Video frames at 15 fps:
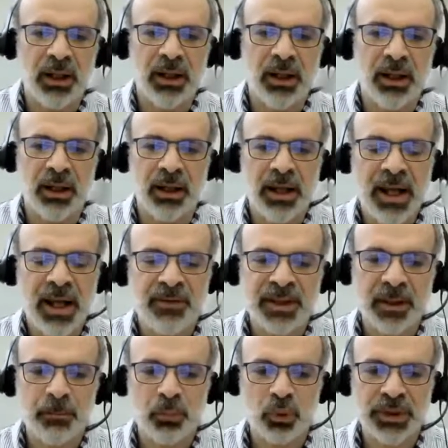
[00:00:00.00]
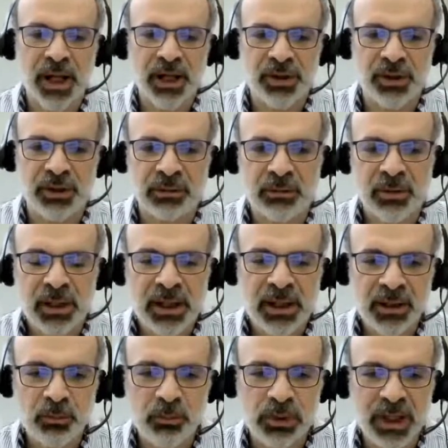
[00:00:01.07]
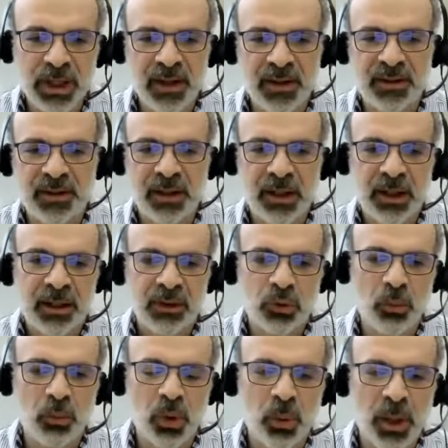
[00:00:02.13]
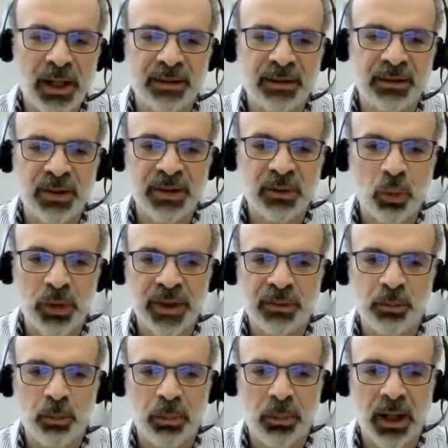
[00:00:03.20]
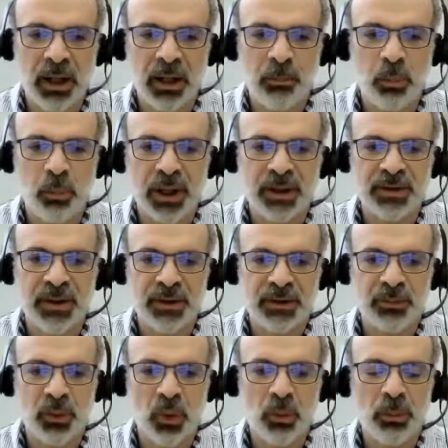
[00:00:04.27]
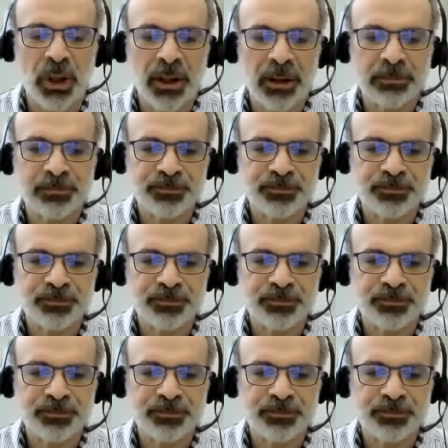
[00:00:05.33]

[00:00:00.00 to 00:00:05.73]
have some protection in place to prevent dishonest parties from